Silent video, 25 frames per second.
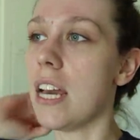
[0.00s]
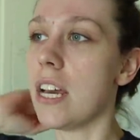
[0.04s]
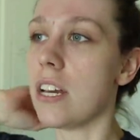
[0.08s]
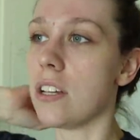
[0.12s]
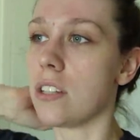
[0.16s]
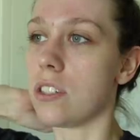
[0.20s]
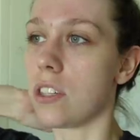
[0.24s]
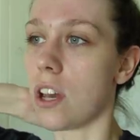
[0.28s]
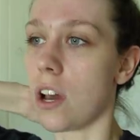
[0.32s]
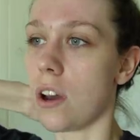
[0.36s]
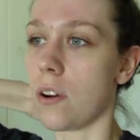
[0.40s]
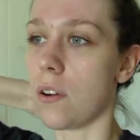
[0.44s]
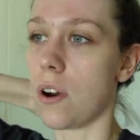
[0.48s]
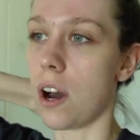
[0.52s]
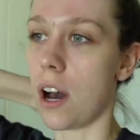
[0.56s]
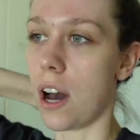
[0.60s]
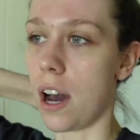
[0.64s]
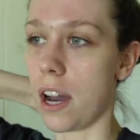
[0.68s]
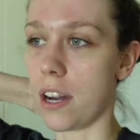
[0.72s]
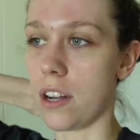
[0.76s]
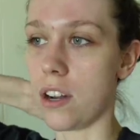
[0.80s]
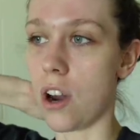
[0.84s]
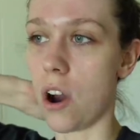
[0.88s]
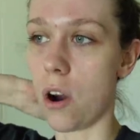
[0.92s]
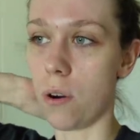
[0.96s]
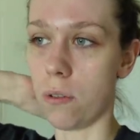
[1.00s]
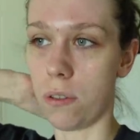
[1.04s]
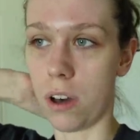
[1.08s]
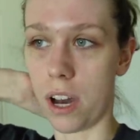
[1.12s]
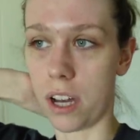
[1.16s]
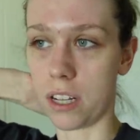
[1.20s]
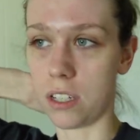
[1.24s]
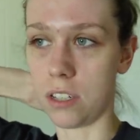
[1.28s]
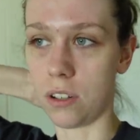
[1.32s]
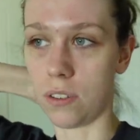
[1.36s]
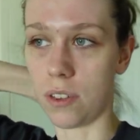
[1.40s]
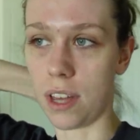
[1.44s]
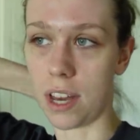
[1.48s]
So I know that I
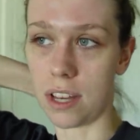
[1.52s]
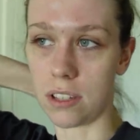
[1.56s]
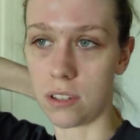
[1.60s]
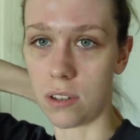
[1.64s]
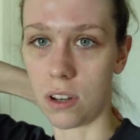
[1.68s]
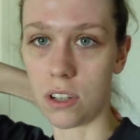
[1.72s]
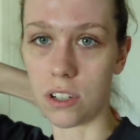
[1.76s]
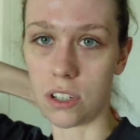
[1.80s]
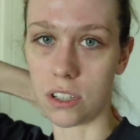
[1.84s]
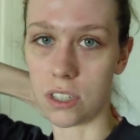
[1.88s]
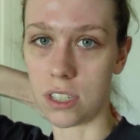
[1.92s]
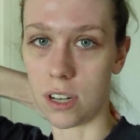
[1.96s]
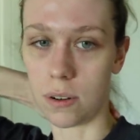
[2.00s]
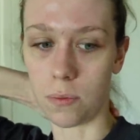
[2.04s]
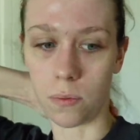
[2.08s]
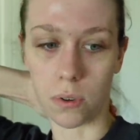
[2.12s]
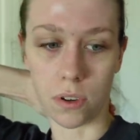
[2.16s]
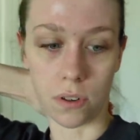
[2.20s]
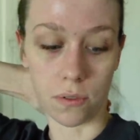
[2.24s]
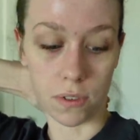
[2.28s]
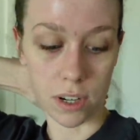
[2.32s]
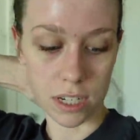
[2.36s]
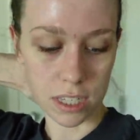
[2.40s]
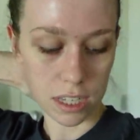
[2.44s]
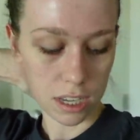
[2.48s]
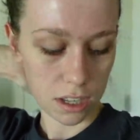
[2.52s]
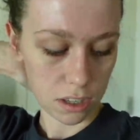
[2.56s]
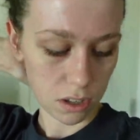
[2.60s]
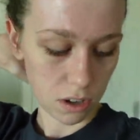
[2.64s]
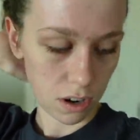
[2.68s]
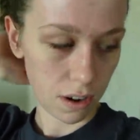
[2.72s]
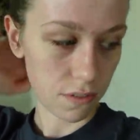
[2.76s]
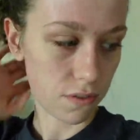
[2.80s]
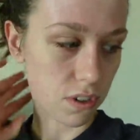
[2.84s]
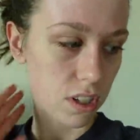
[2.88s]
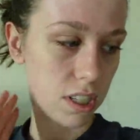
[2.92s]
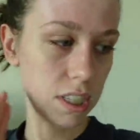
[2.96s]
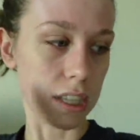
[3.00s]
do that, so I just didn't want to risk it, so
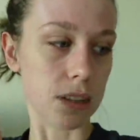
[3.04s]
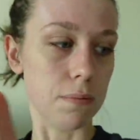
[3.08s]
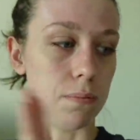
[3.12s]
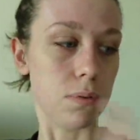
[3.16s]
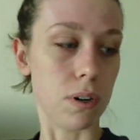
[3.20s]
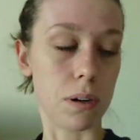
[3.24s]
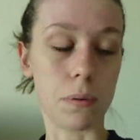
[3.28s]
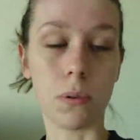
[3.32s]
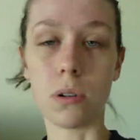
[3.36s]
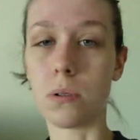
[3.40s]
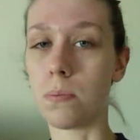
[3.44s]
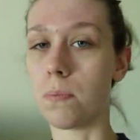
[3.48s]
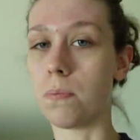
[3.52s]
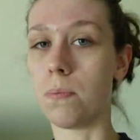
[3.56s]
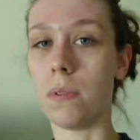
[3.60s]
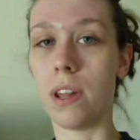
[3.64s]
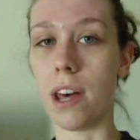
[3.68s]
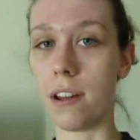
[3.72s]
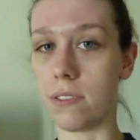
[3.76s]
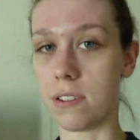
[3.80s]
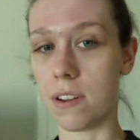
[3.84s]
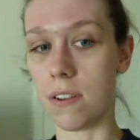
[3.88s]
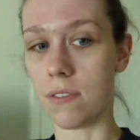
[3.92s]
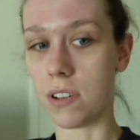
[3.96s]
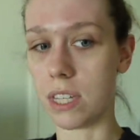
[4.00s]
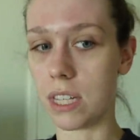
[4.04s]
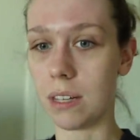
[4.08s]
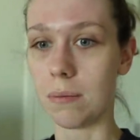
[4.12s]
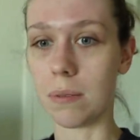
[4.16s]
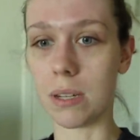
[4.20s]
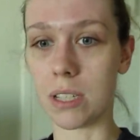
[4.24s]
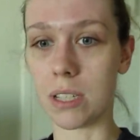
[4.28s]
I've just pretty much left everything in my